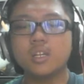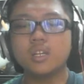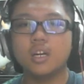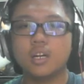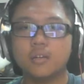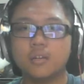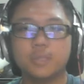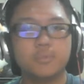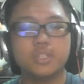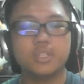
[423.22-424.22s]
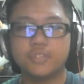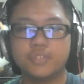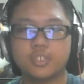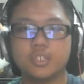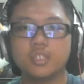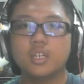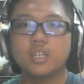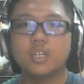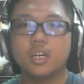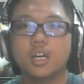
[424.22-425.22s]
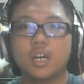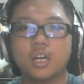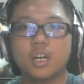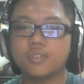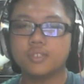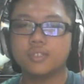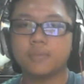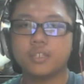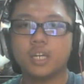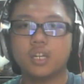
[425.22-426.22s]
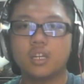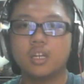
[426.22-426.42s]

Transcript: But we'll have to see. No worries about that.